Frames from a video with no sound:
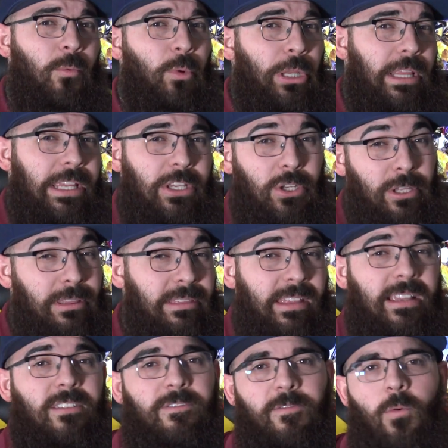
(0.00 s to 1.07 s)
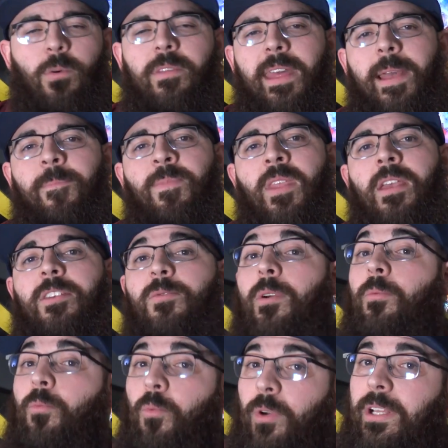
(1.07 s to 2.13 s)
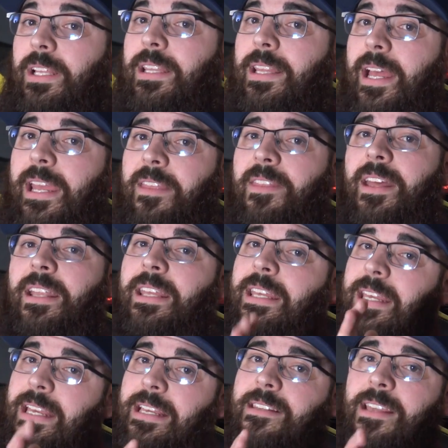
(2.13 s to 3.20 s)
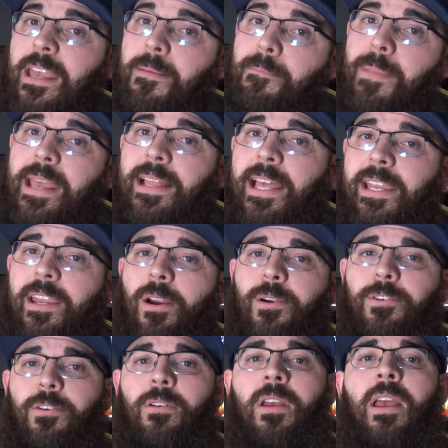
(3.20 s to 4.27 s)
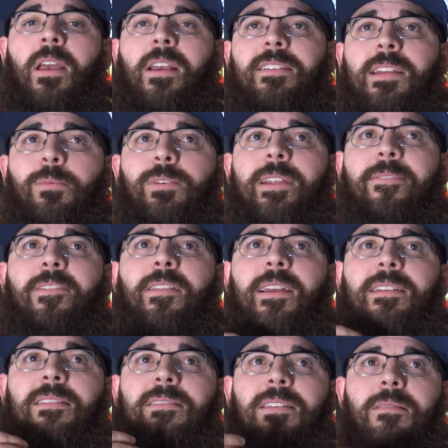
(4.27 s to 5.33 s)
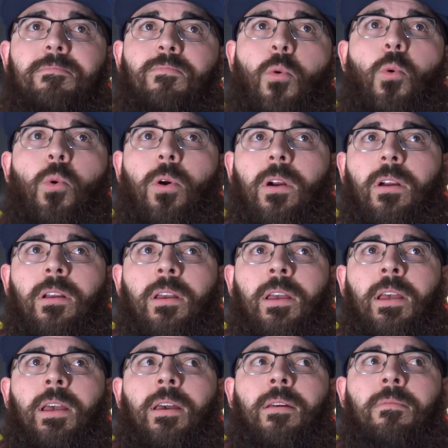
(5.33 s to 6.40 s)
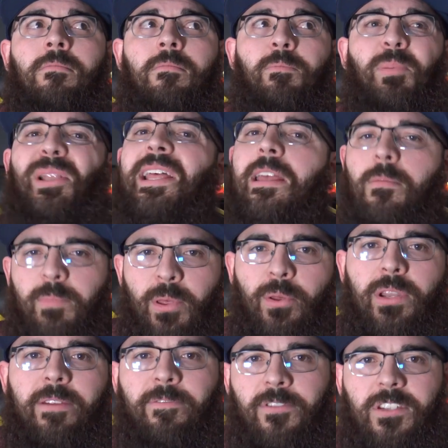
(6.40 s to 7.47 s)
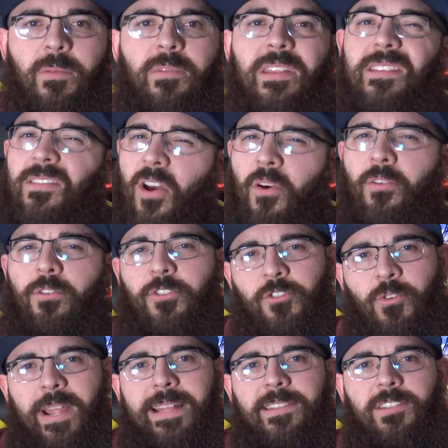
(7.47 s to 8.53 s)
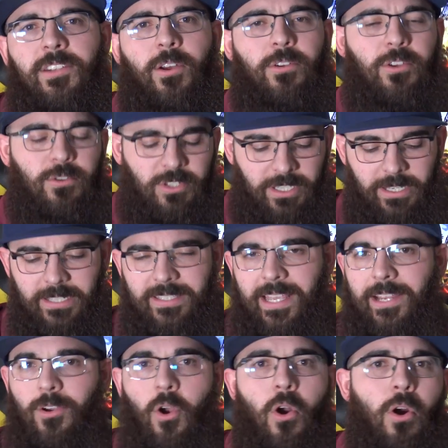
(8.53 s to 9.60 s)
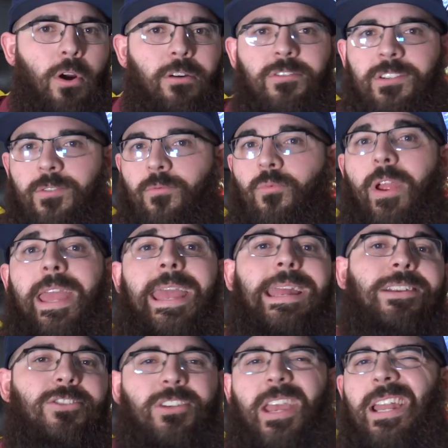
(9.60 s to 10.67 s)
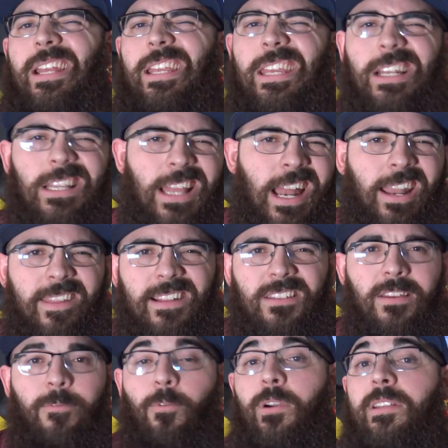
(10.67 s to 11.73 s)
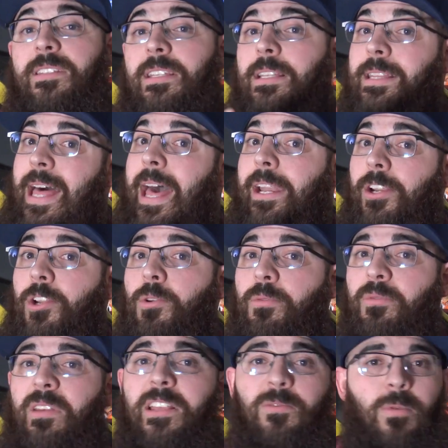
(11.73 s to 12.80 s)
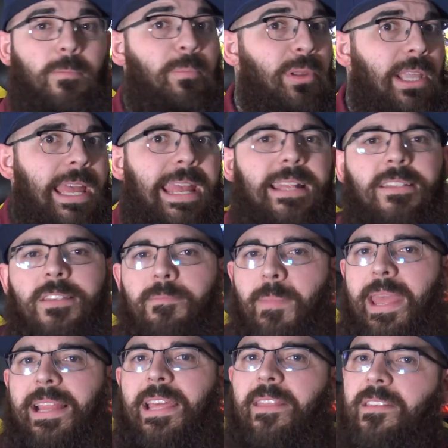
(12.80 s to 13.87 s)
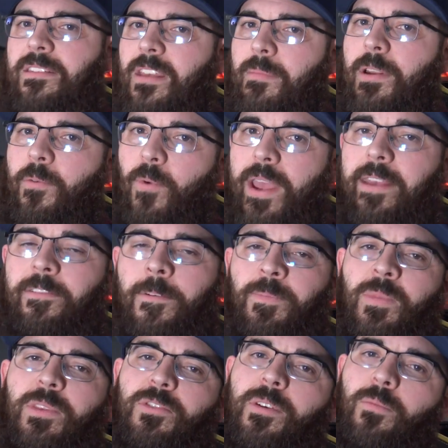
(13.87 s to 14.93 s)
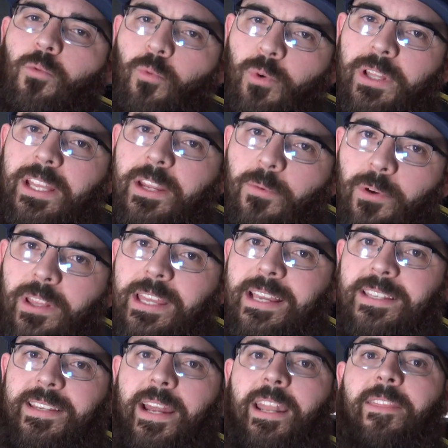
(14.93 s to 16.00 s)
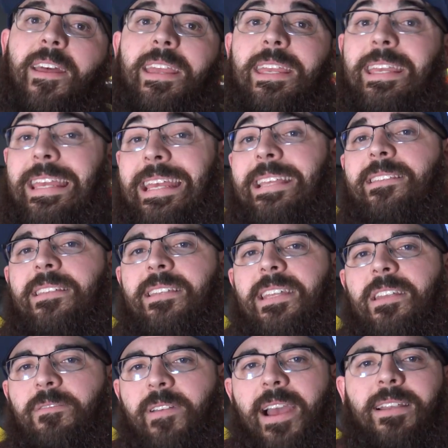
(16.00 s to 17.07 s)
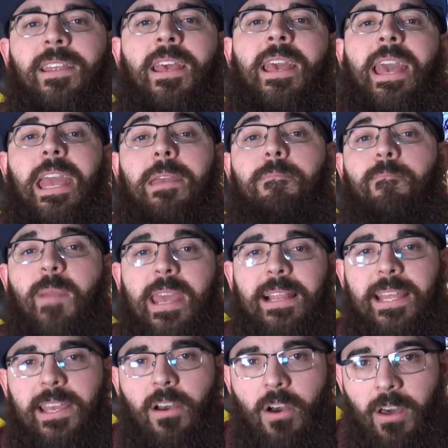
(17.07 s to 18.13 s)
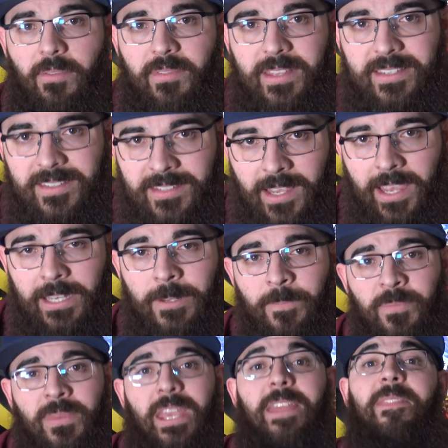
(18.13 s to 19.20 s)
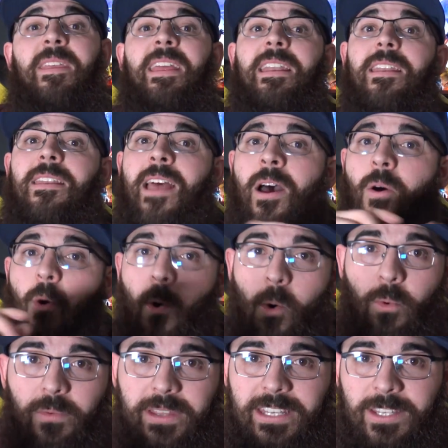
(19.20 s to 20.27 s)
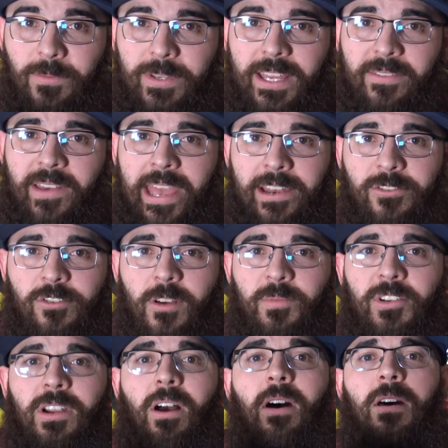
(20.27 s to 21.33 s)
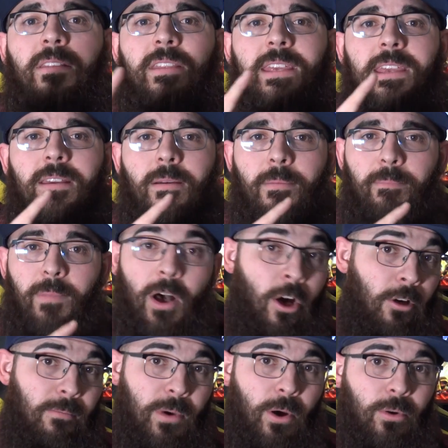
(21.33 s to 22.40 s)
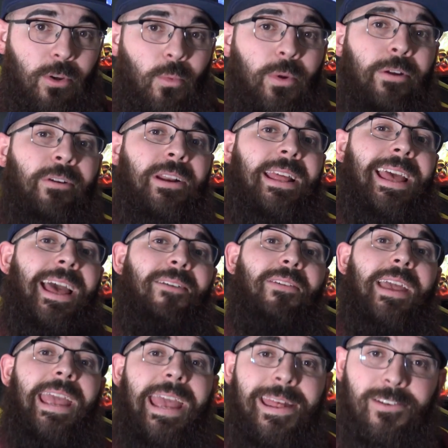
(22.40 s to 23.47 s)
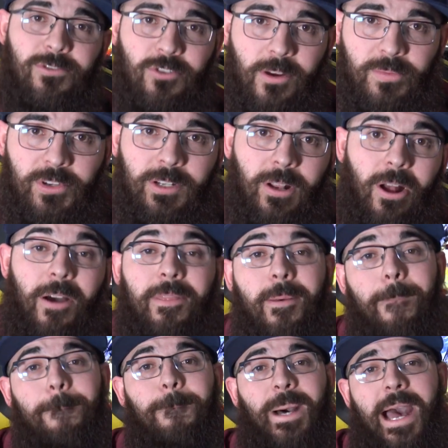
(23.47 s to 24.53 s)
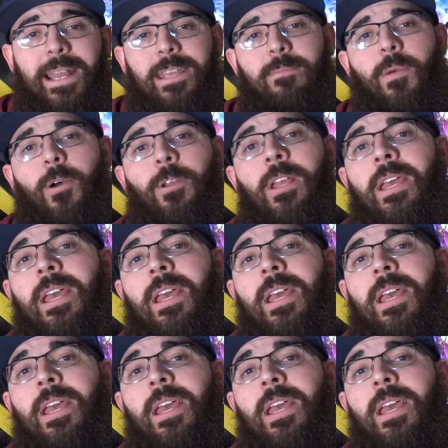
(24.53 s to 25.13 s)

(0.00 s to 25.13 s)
of really good things for that. So I really like that he is a melee character, because I would definitely like to see more playability for some of these other traits. Usually it's like cars and range kind of get a lot of that stuff. We're going to see a lot of new things with planes and melee this coming wave, so I'm really, really excited that he is indeed fact a melee on this side. And then not only do we have hand disruption on the alt mode, we are going to have hand disruption on the body mode.